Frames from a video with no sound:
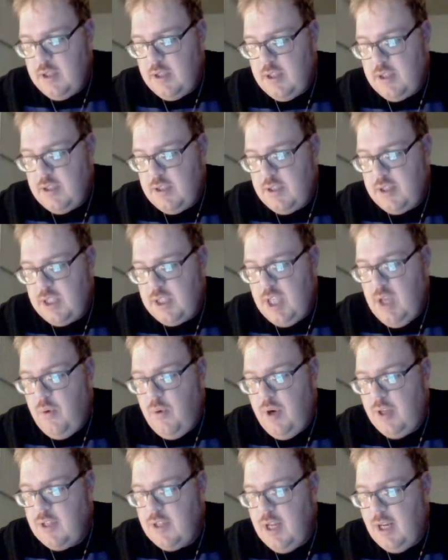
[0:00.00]

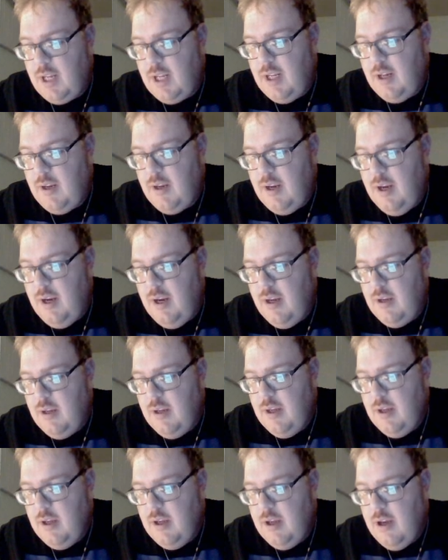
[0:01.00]
Skiwi detected in
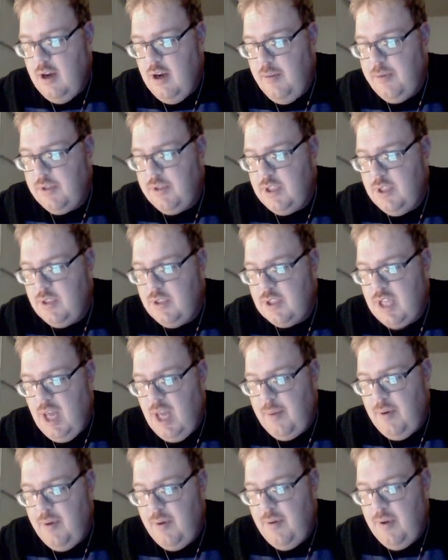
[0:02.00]
open sea at
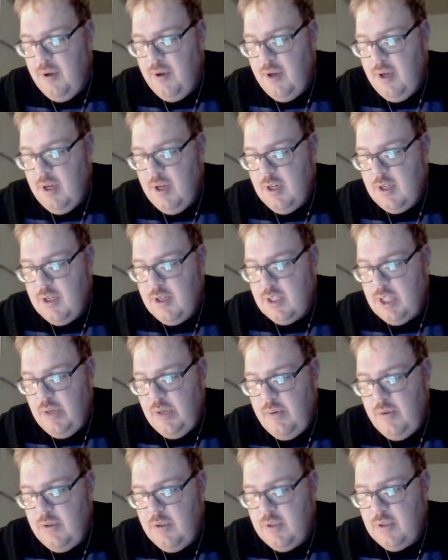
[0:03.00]
Sabo.
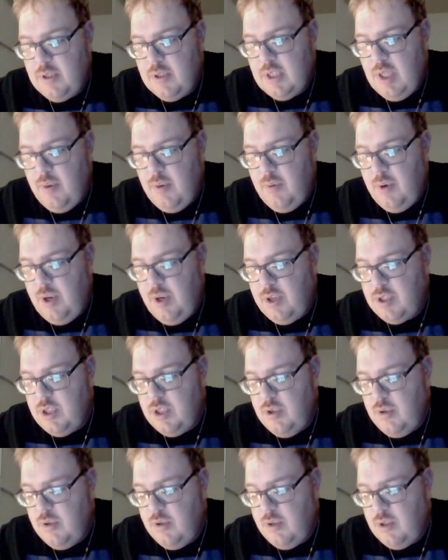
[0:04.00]
So, some were
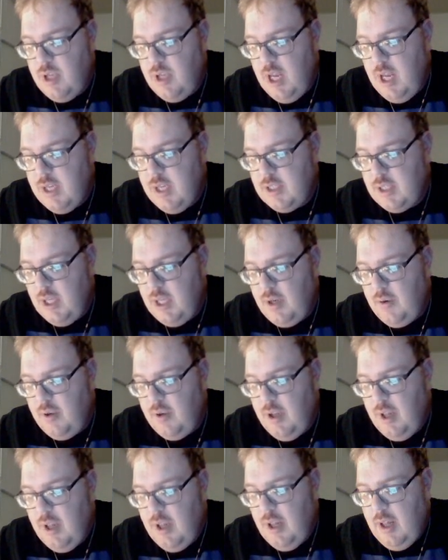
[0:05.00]
issued. Days later,
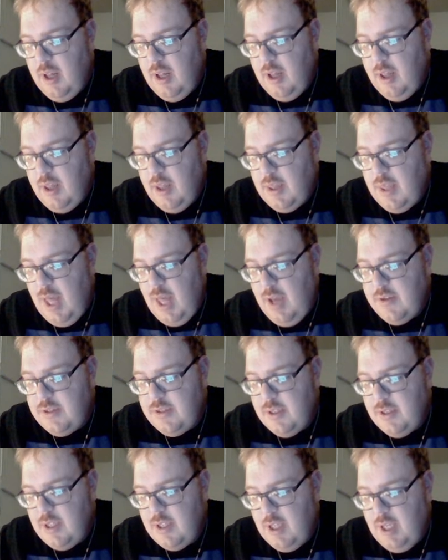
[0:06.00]

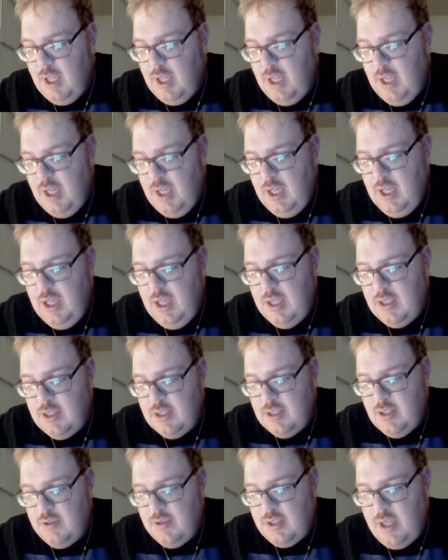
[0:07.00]
thousand sunny. Ah,
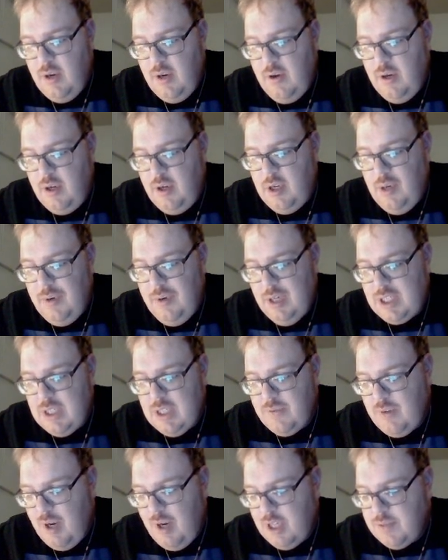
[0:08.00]
so scary and cold, walked
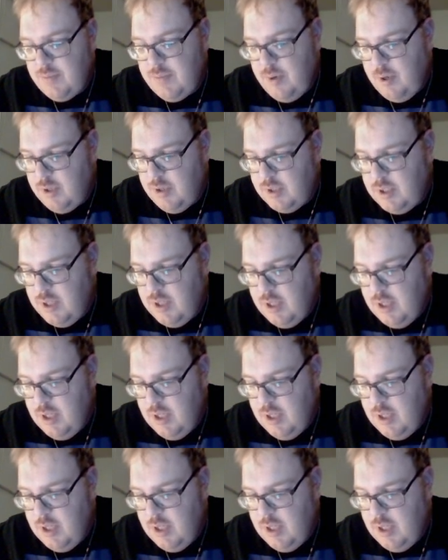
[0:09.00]
over icebergs.